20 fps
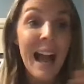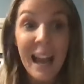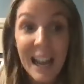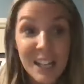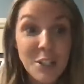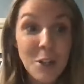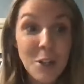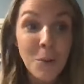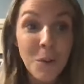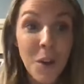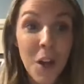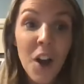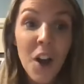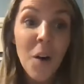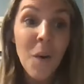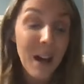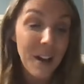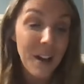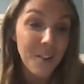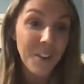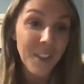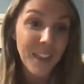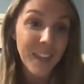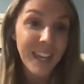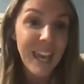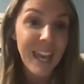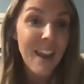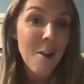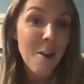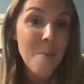I don't know. I don't really
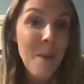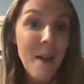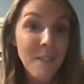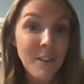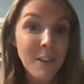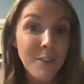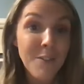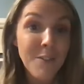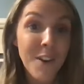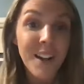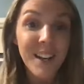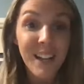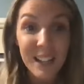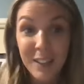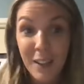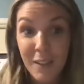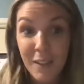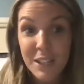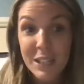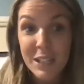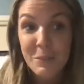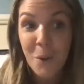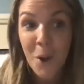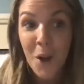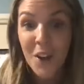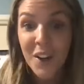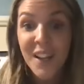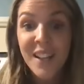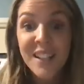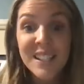care. I'm having fun. I love these
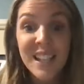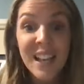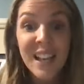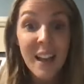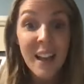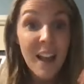products.